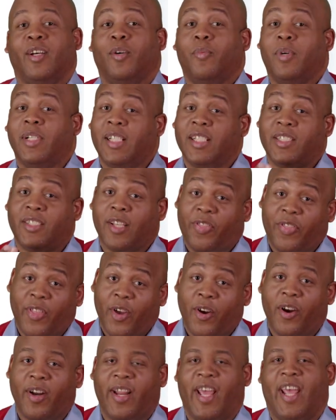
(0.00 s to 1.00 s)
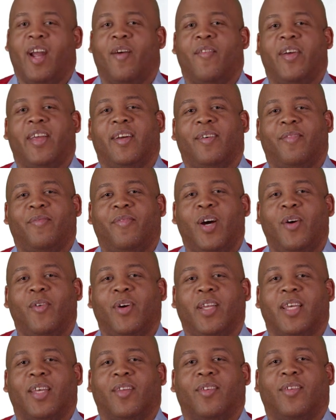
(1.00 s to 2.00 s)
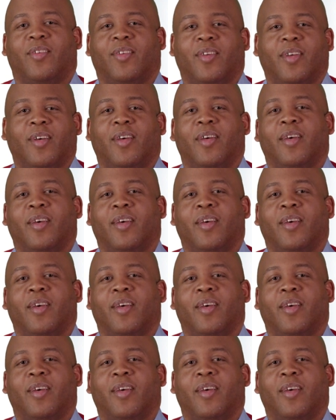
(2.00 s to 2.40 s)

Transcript: which is a third area of focus.